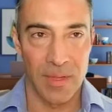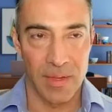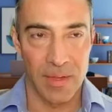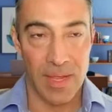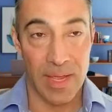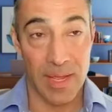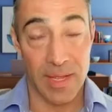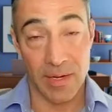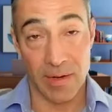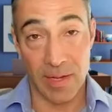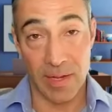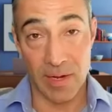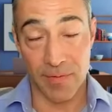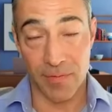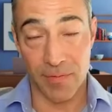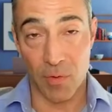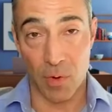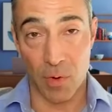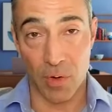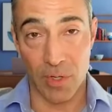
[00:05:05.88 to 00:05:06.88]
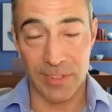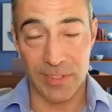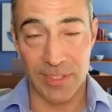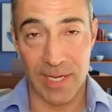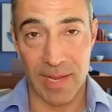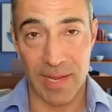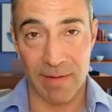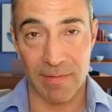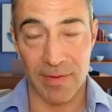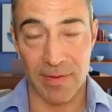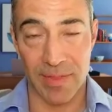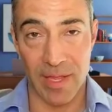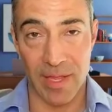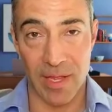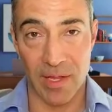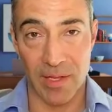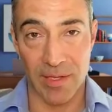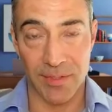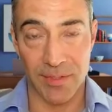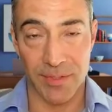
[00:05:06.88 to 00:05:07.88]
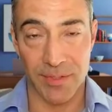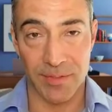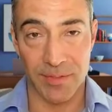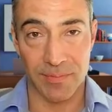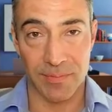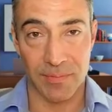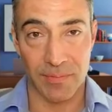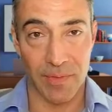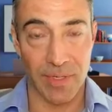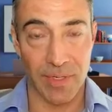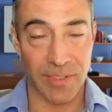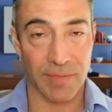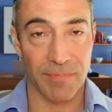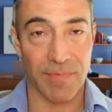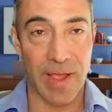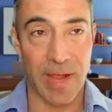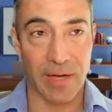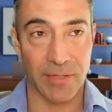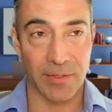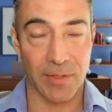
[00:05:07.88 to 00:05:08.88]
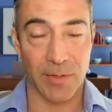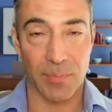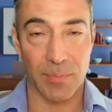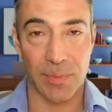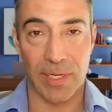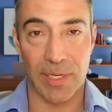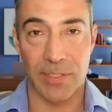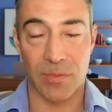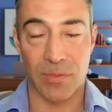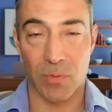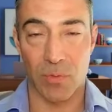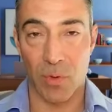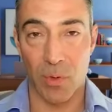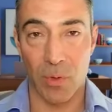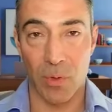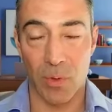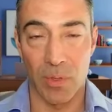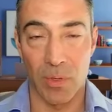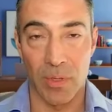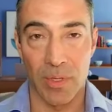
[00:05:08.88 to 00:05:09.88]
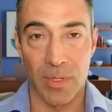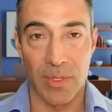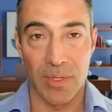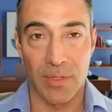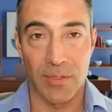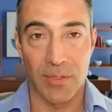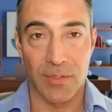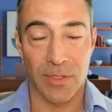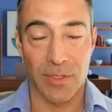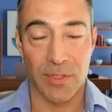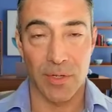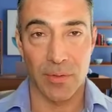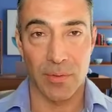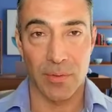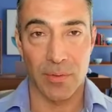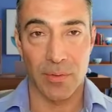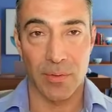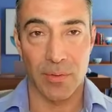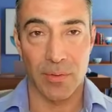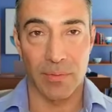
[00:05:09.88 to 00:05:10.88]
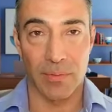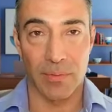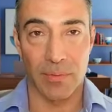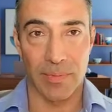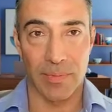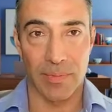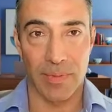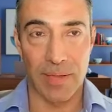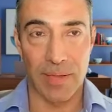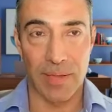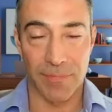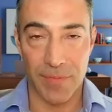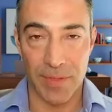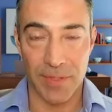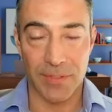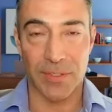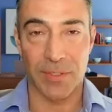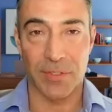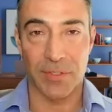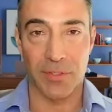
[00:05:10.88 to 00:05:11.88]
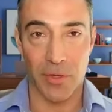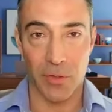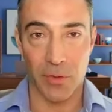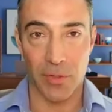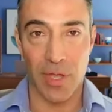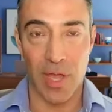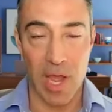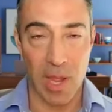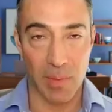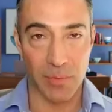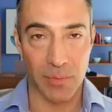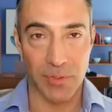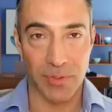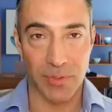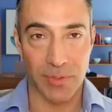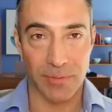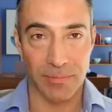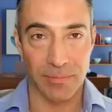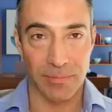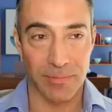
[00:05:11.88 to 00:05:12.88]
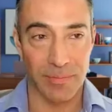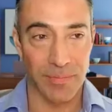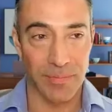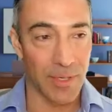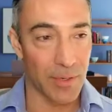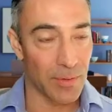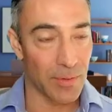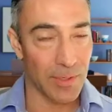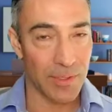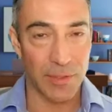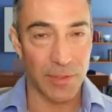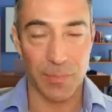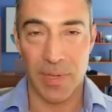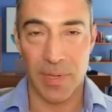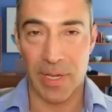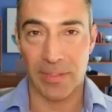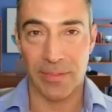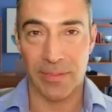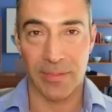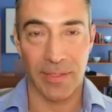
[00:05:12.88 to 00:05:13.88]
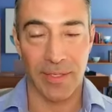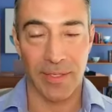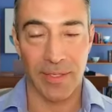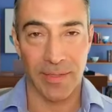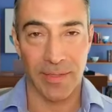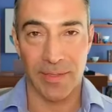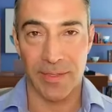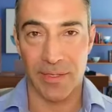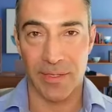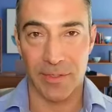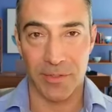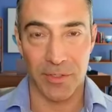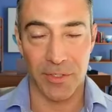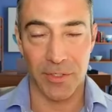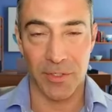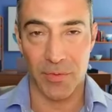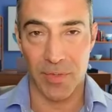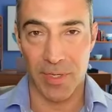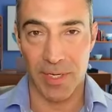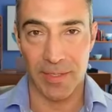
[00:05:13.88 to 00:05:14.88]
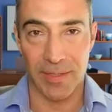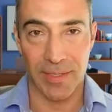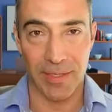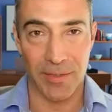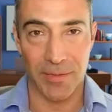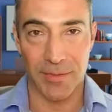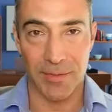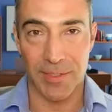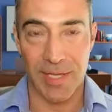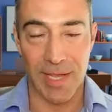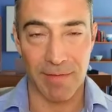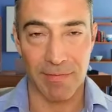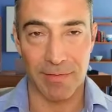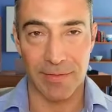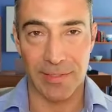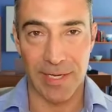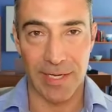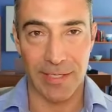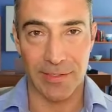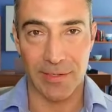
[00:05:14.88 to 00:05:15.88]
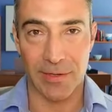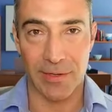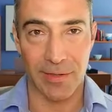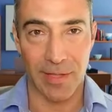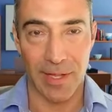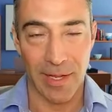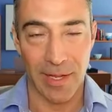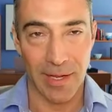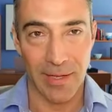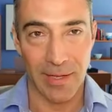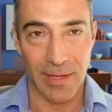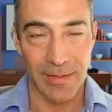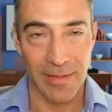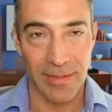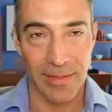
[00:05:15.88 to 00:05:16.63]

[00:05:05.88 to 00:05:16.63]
Yeah, and of course, like everything else, risk factor plays a role. So if this is your only option, don't expect to get the interest rate that you see advertised online.